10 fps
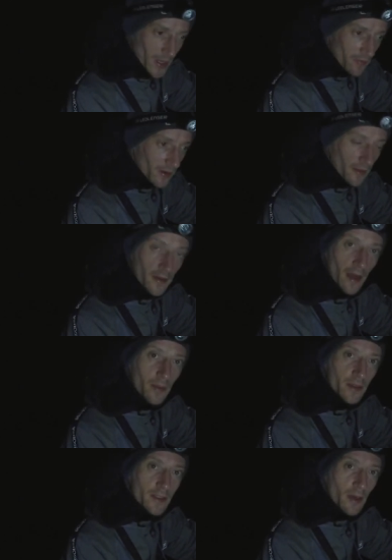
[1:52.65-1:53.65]
if anything
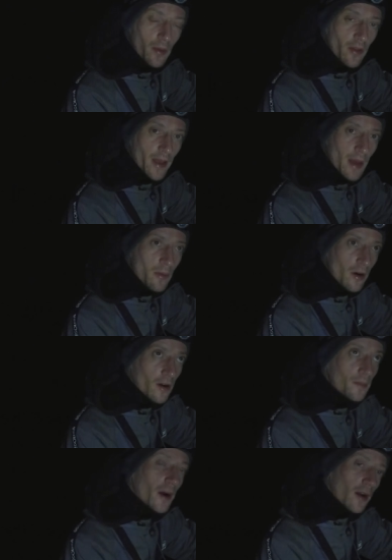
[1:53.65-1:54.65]
happens, I'll put the camera
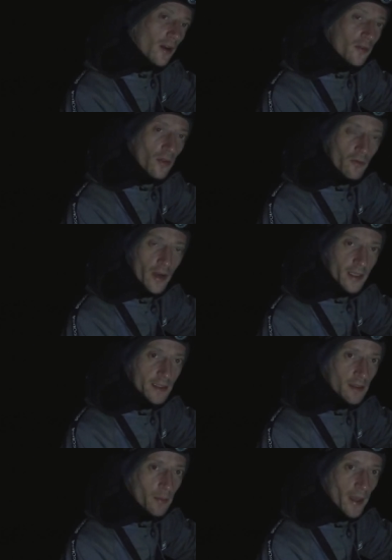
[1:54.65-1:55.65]
on. I'll go through the
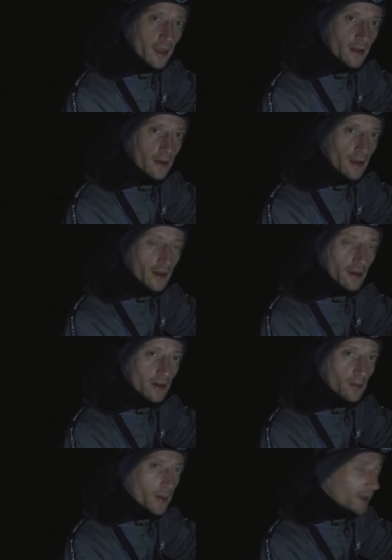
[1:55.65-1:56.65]
rigs and the bait in a little